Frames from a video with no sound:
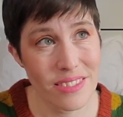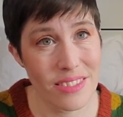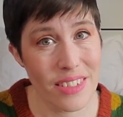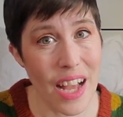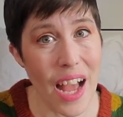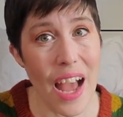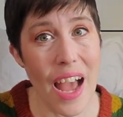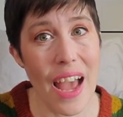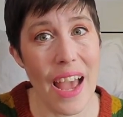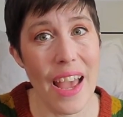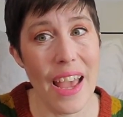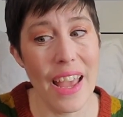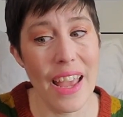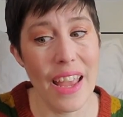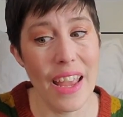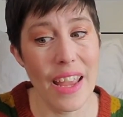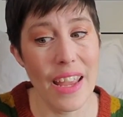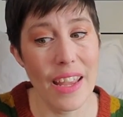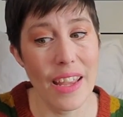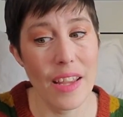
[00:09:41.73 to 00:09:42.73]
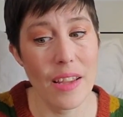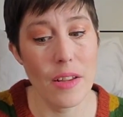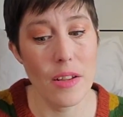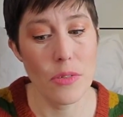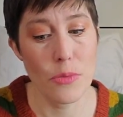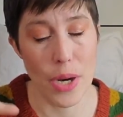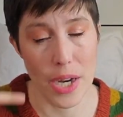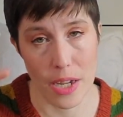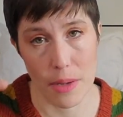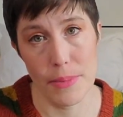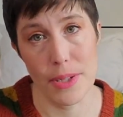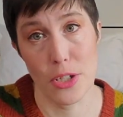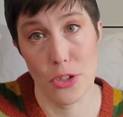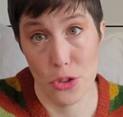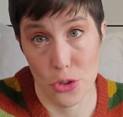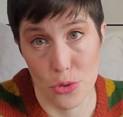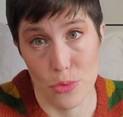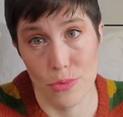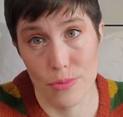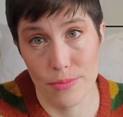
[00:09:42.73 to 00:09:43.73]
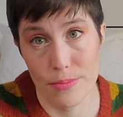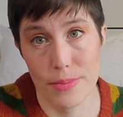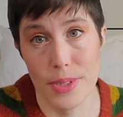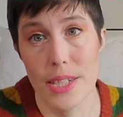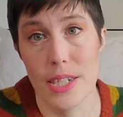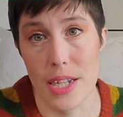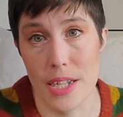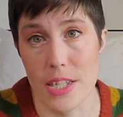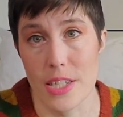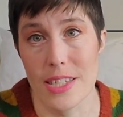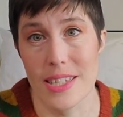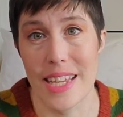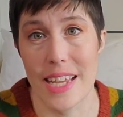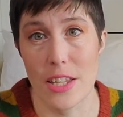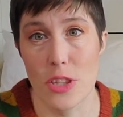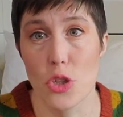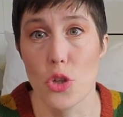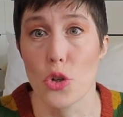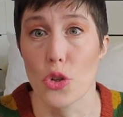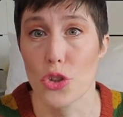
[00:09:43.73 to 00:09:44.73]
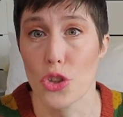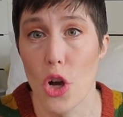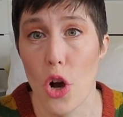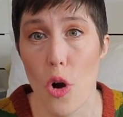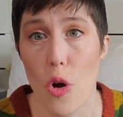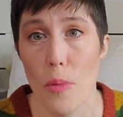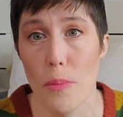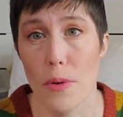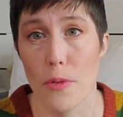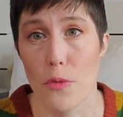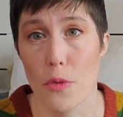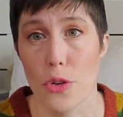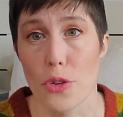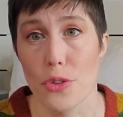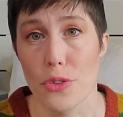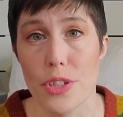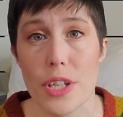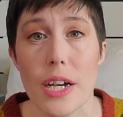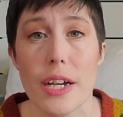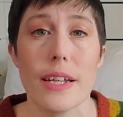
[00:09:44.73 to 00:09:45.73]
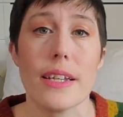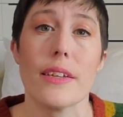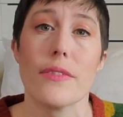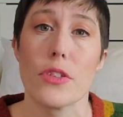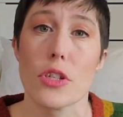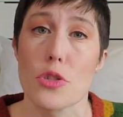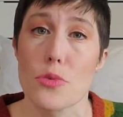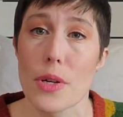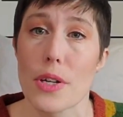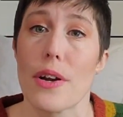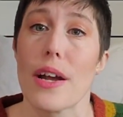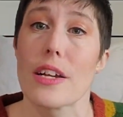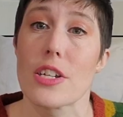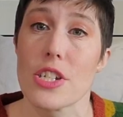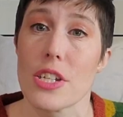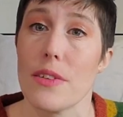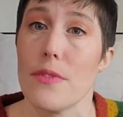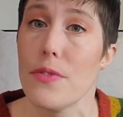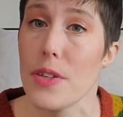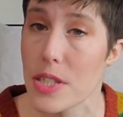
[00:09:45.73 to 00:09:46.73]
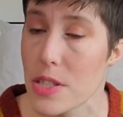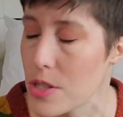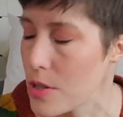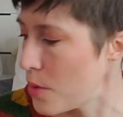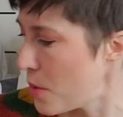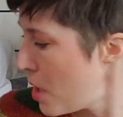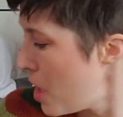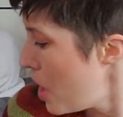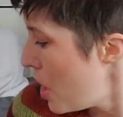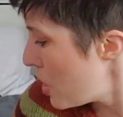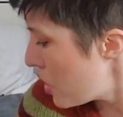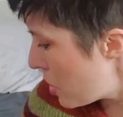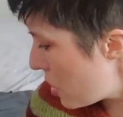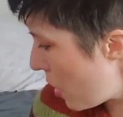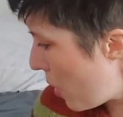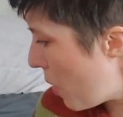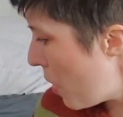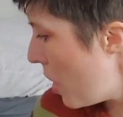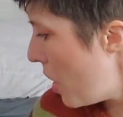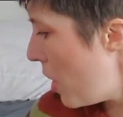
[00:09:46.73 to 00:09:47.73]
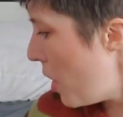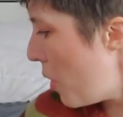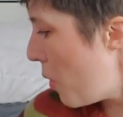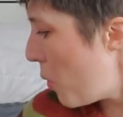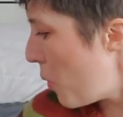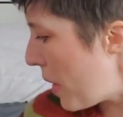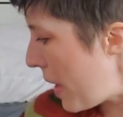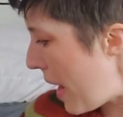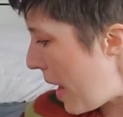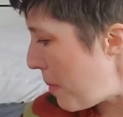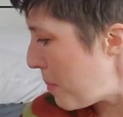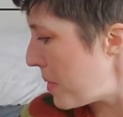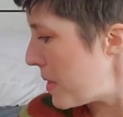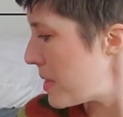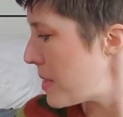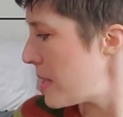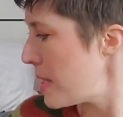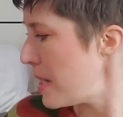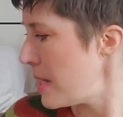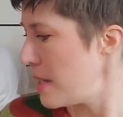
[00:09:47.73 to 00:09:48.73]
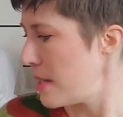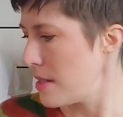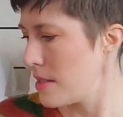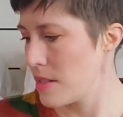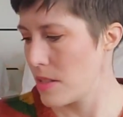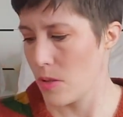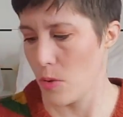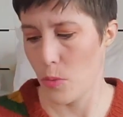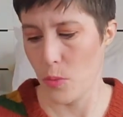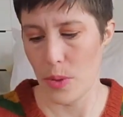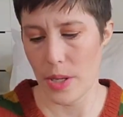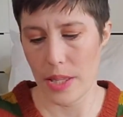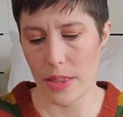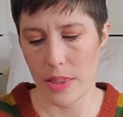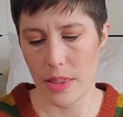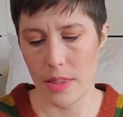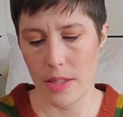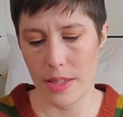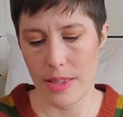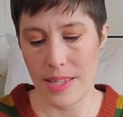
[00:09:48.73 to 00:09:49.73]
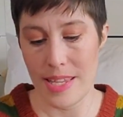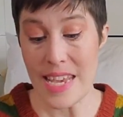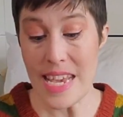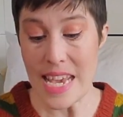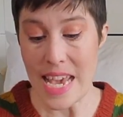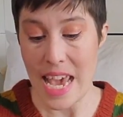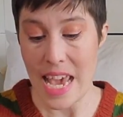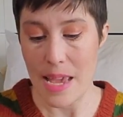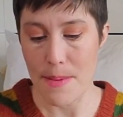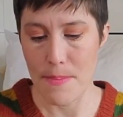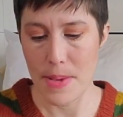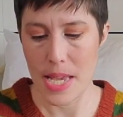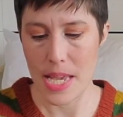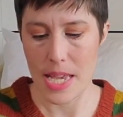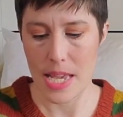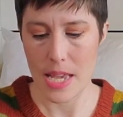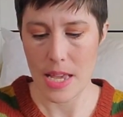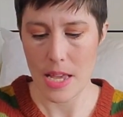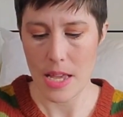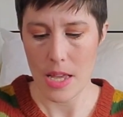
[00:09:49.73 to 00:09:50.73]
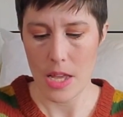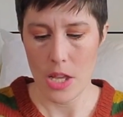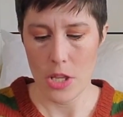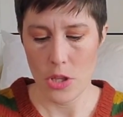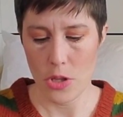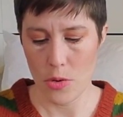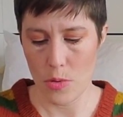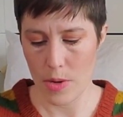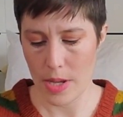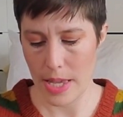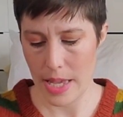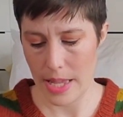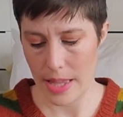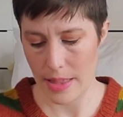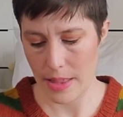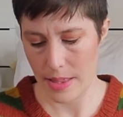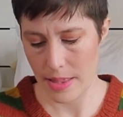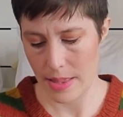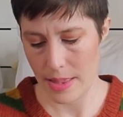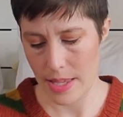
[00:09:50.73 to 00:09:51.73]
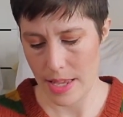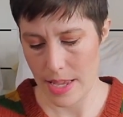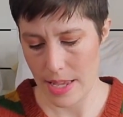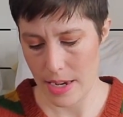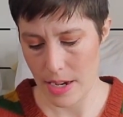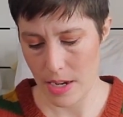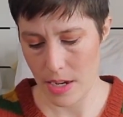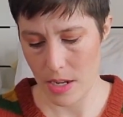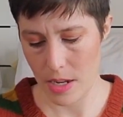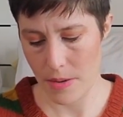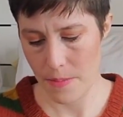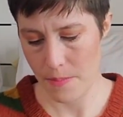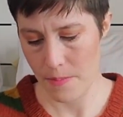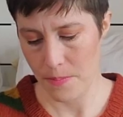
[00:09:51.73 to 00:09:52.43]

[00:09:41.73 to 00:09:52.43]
I recommend you do, because then you'll know before you're done if the sweater actually fits you. So what happens is with the TKB, you can then